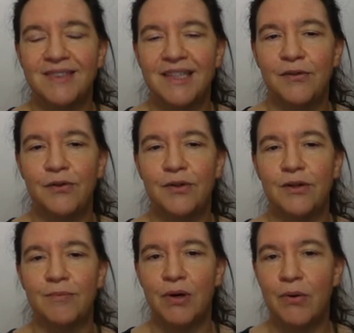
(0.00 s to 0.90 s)
if you're
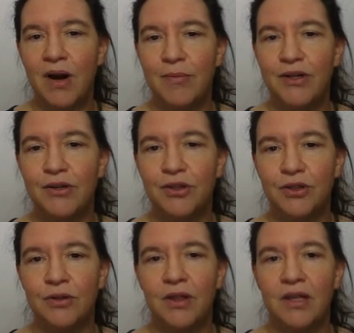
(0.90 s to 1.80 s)
a programmer, you
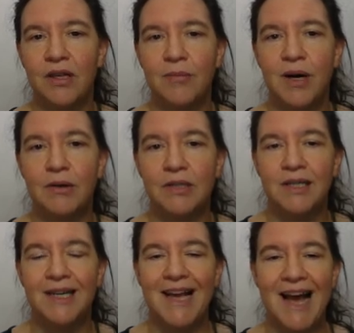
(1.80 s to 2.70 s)
should think about
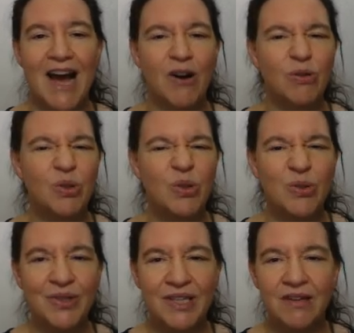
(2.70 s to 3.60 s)
how do
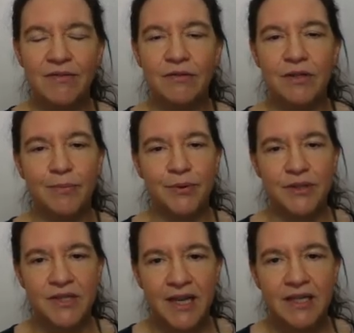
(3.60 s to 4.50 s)
you even
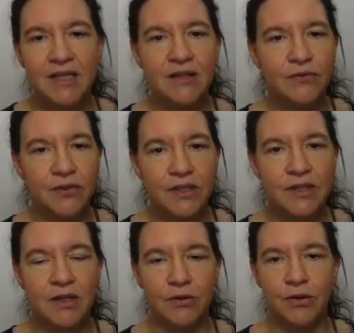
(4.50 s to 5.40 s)
represent
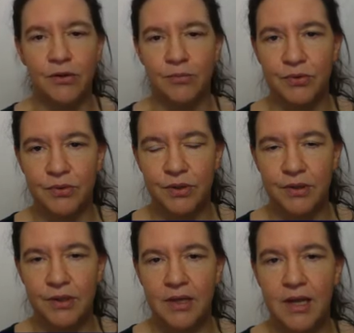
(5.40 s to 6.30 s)
infinity on your computer.
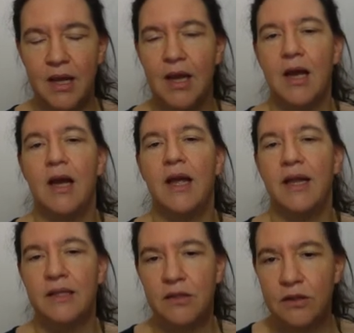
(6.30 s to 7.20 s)

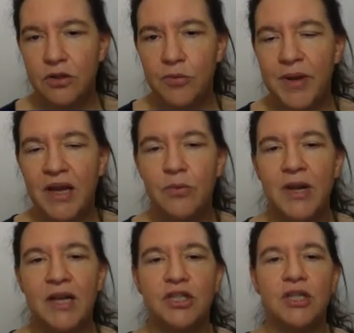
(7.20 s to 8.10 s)
It's not so bad. We
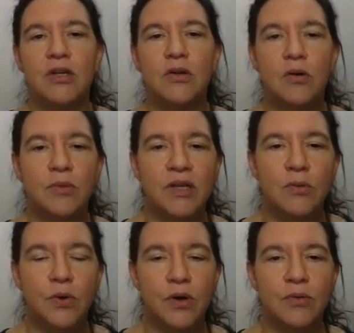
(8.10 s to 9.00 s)
actually normally
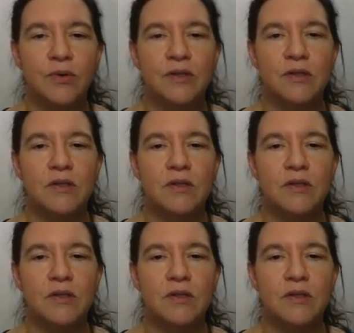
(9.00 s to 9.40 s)
work with